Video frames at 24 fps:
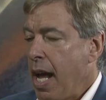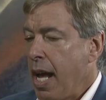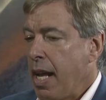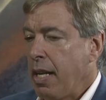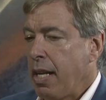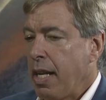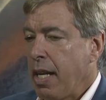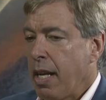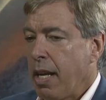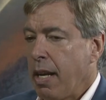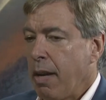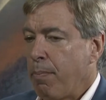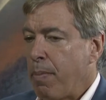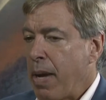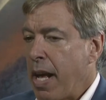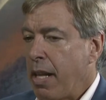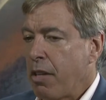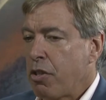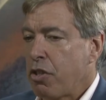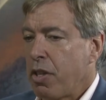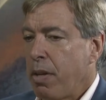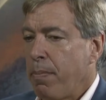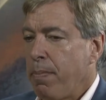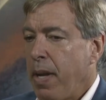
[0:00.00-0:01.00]
and the
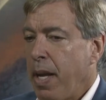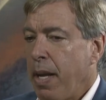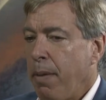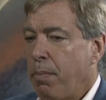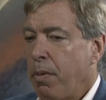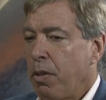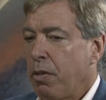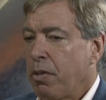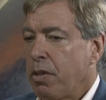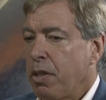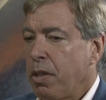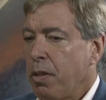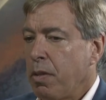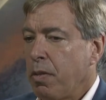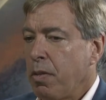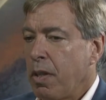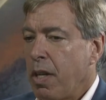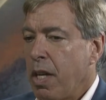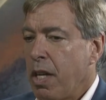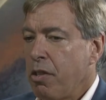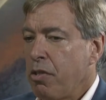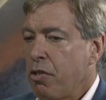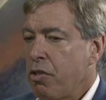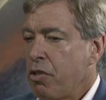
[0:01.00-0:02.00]
Palestinian people
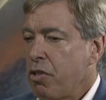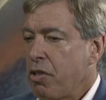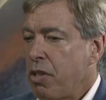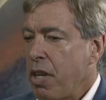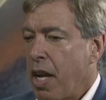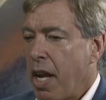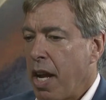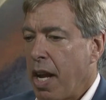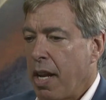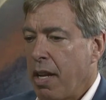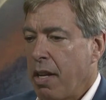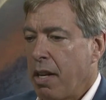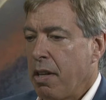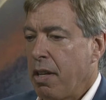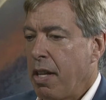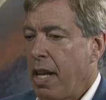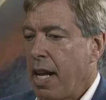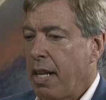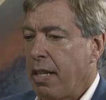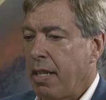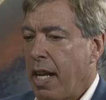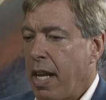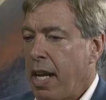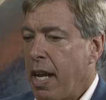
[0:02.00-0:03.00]
to understand
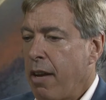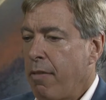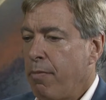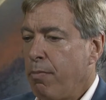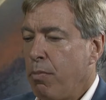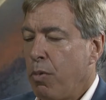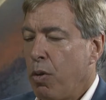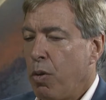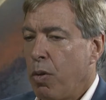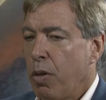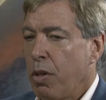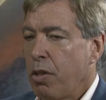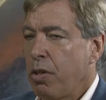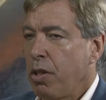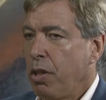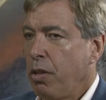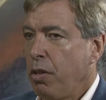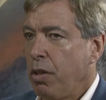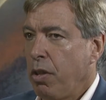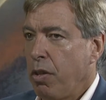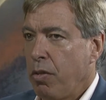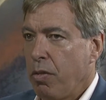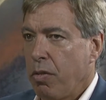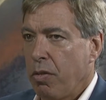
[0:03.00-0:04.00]
that they have more to
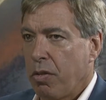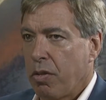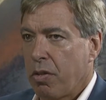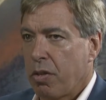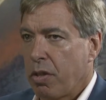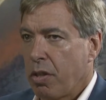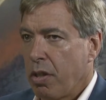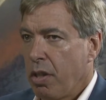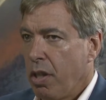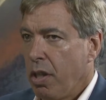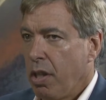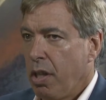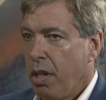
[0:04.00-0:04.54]
lose